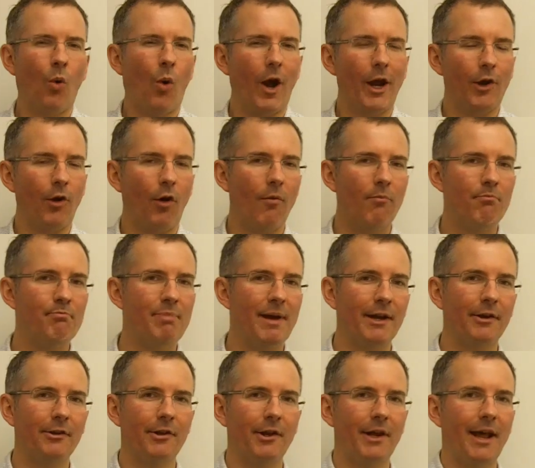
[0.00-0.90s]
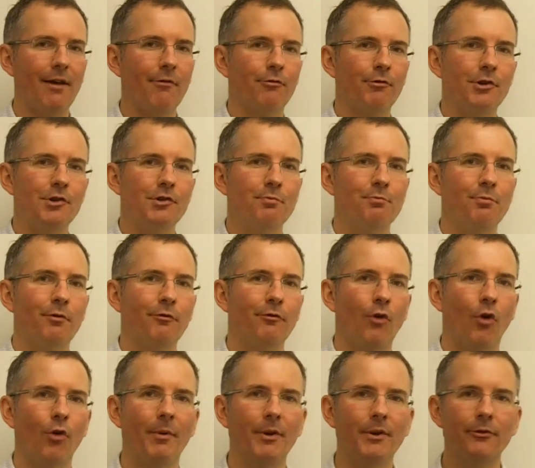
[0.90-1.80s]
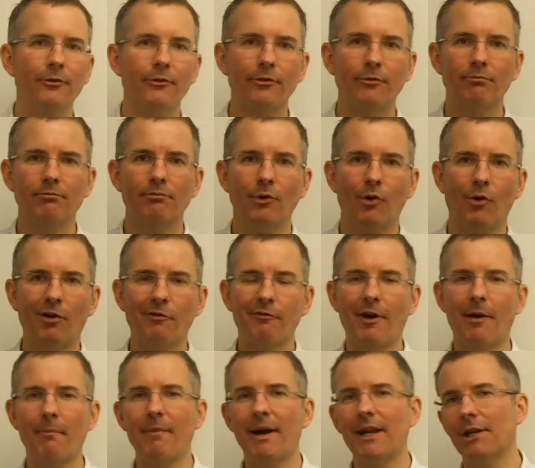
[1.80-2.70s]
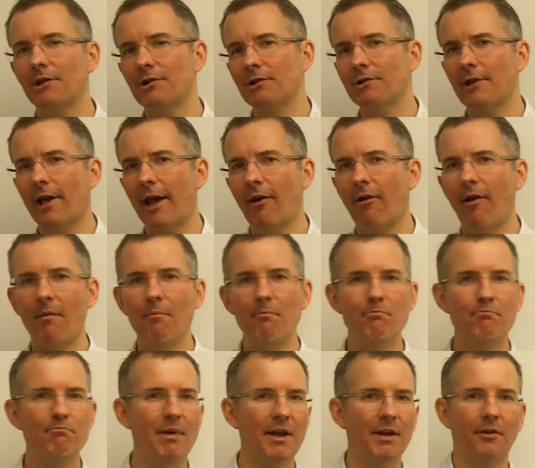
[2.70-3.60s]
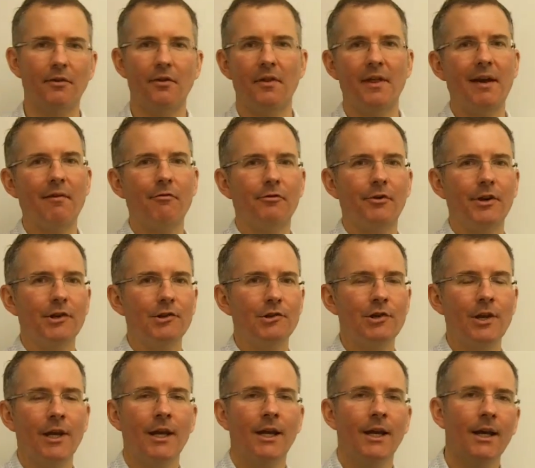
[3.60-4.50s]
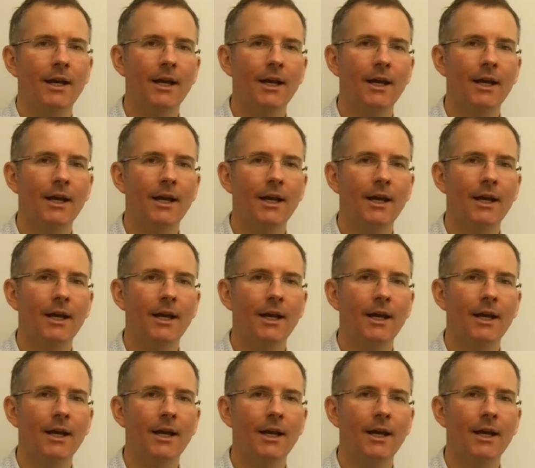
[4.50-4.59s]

oh, I got better than average performance, or a fund manager say, I'm better than average?